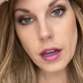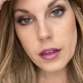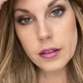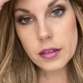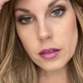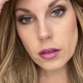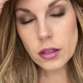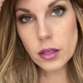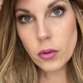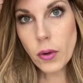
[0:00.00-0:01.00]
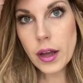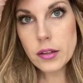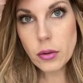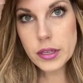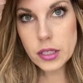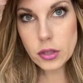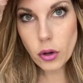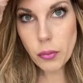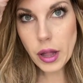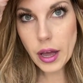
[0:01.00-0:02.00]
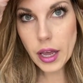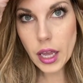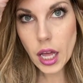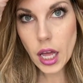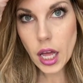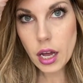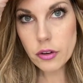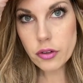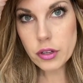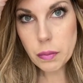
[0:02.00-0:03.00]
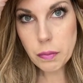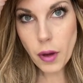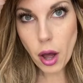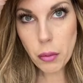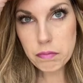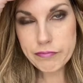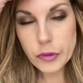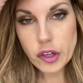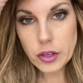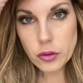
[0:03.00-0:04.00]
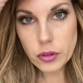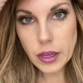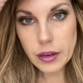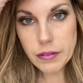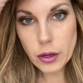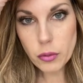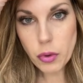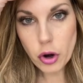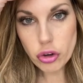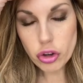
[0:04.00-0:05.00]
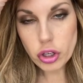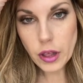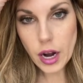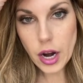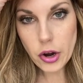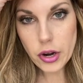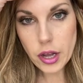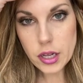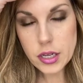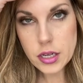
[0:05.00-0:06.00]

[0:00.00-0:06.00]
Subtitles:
It's still a little wet, so I still apply just some gentle like finger pressure to that area.